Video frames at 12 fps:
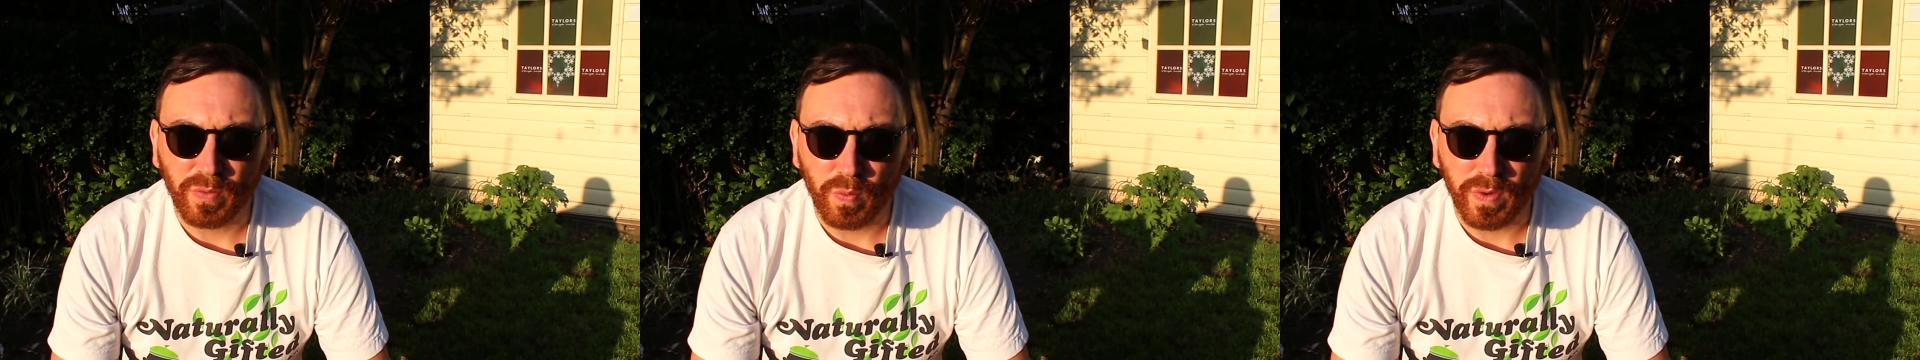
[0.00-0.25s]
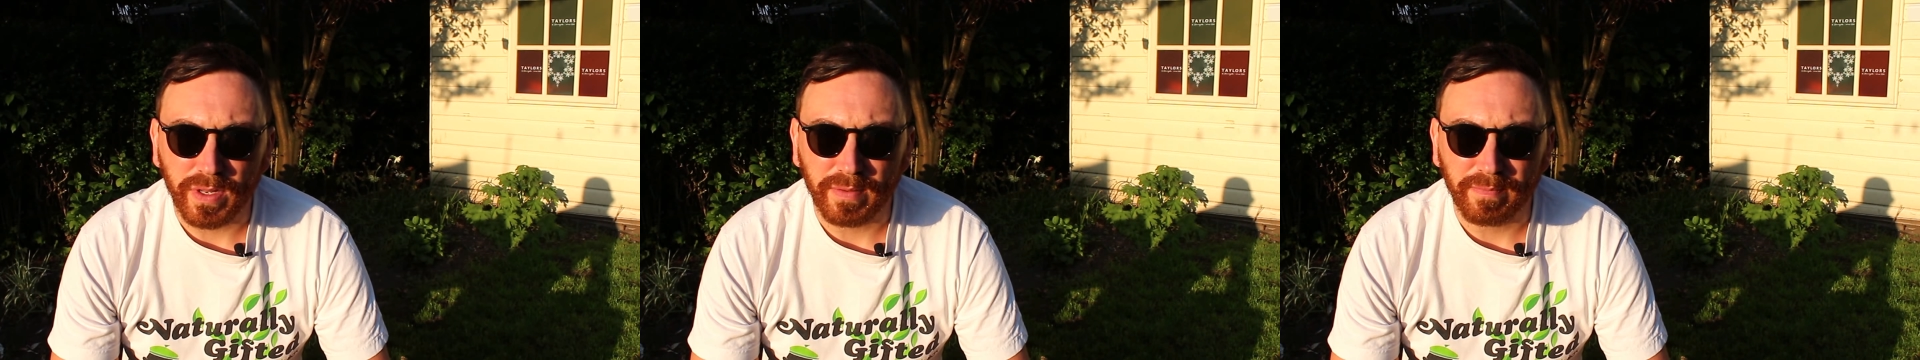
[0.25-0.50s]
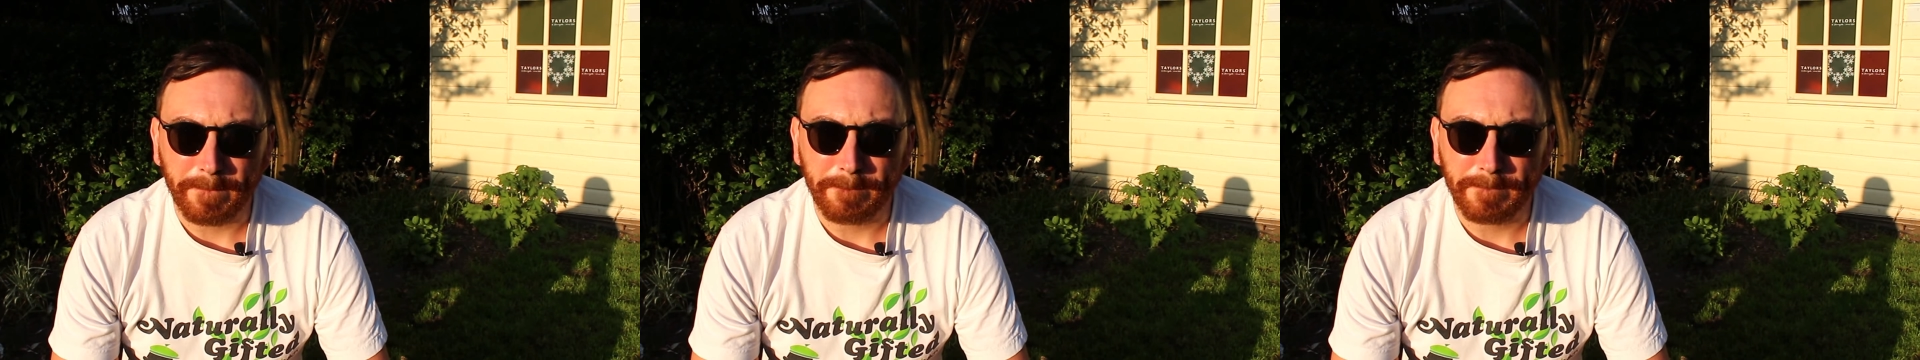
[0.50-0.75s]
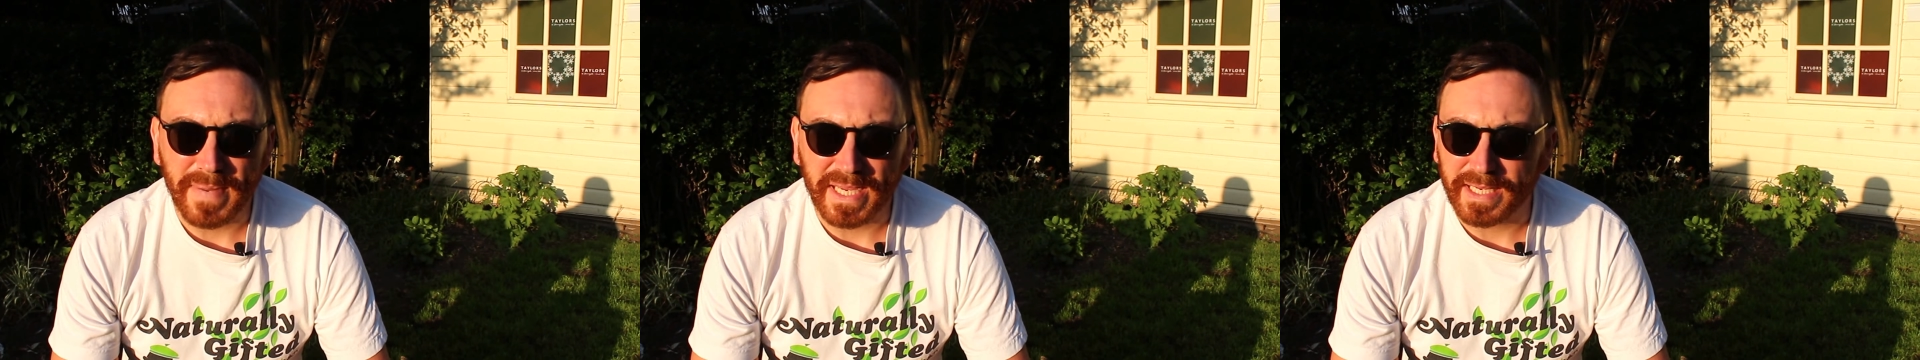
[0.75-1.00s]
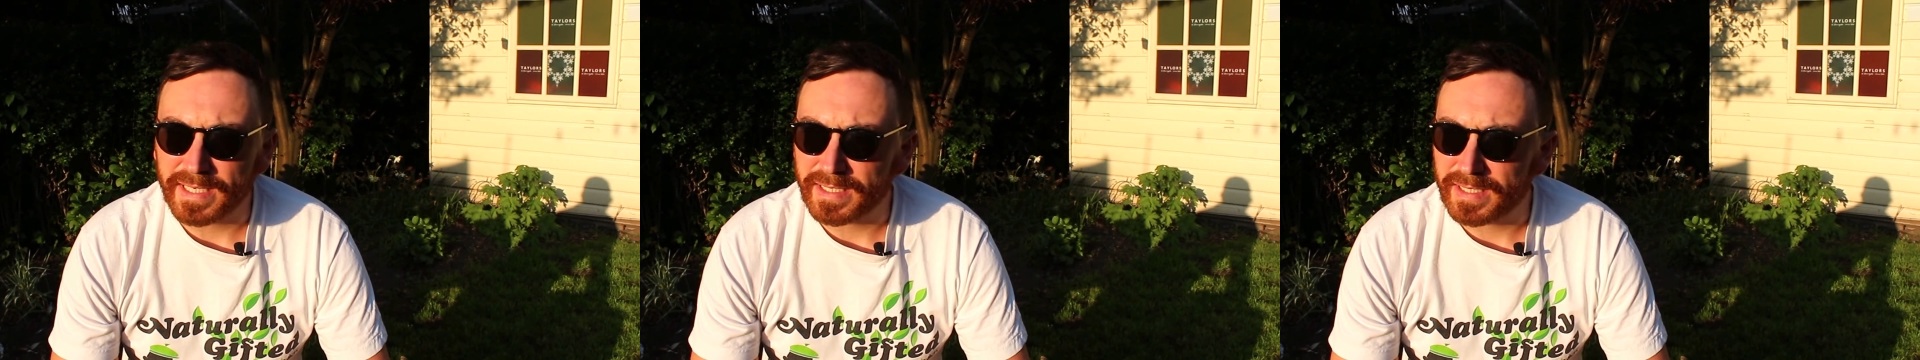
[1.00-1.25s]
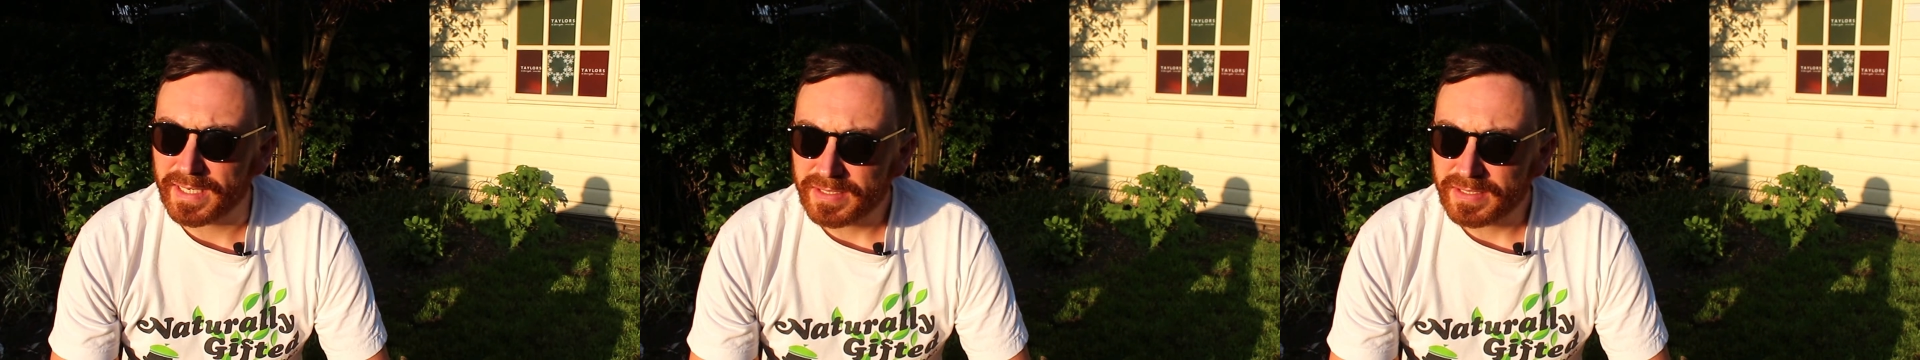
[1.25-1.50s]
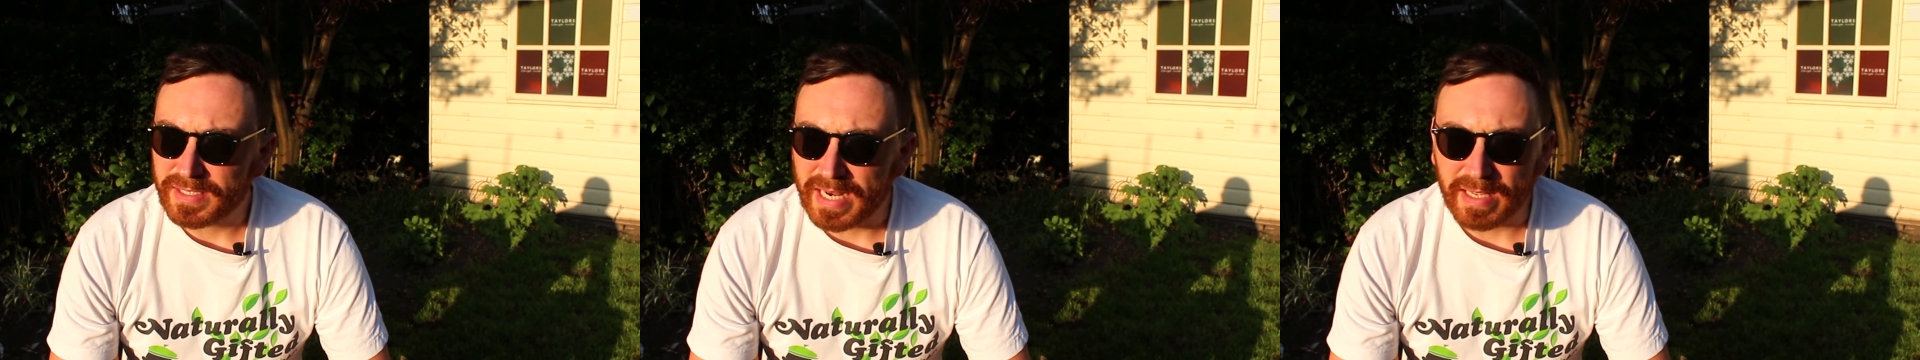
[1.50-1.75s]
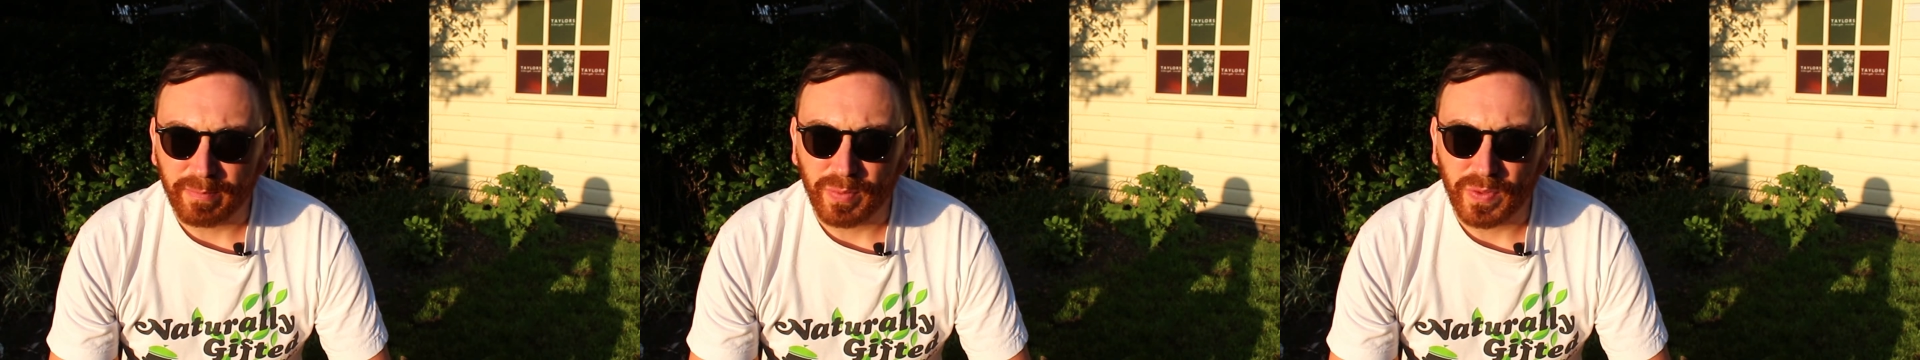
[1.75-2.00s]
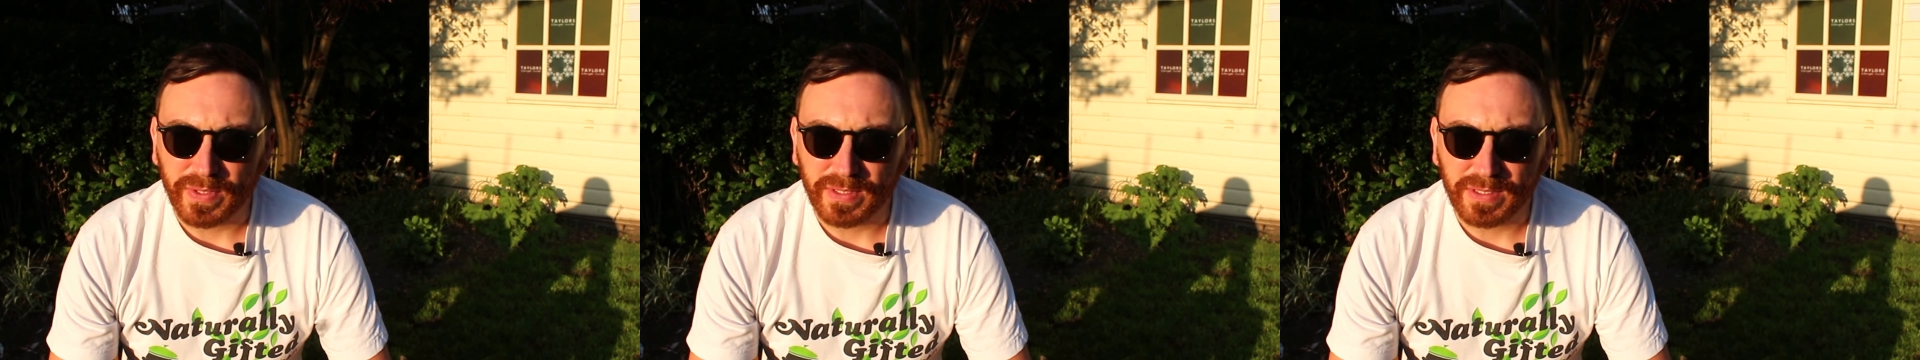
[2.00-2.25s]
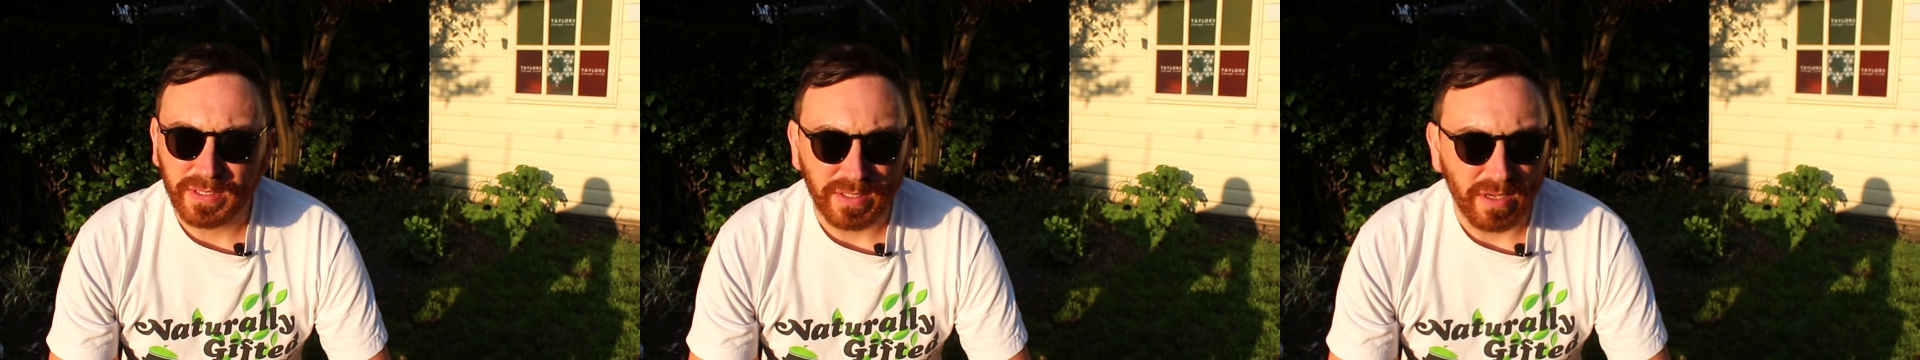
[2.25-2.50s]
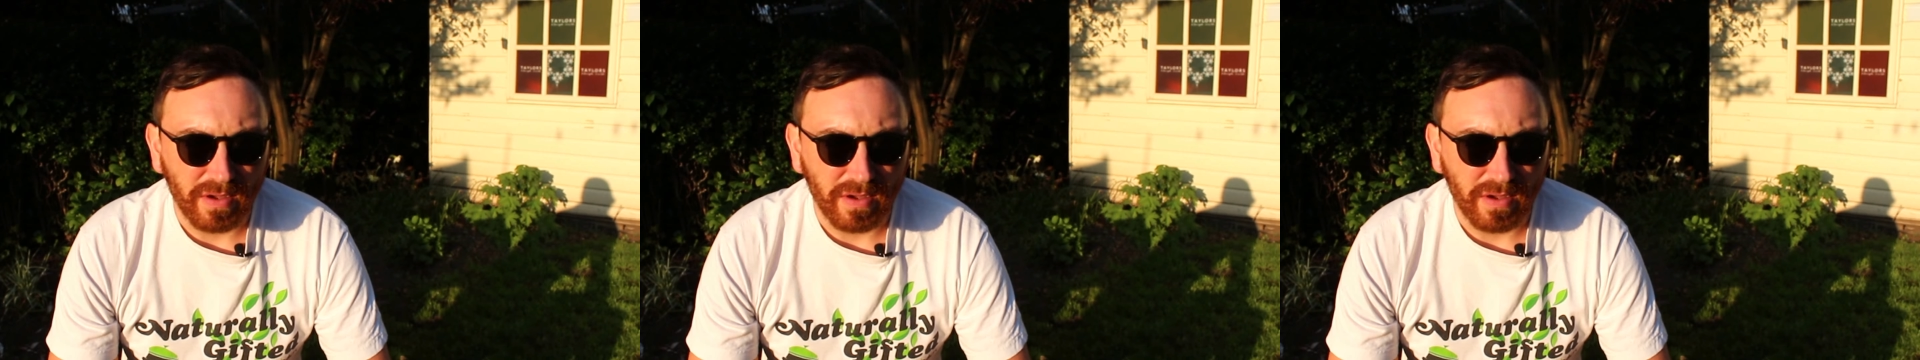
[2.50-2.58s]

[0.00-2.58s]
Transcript: one of the main selling points